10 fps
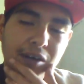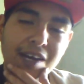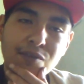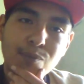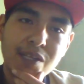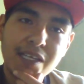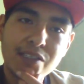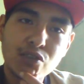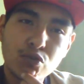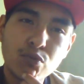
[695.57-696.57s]
I haven't
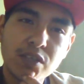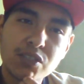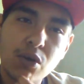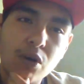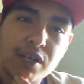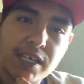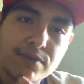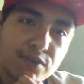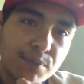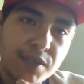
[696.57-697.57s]
played too much horror games for the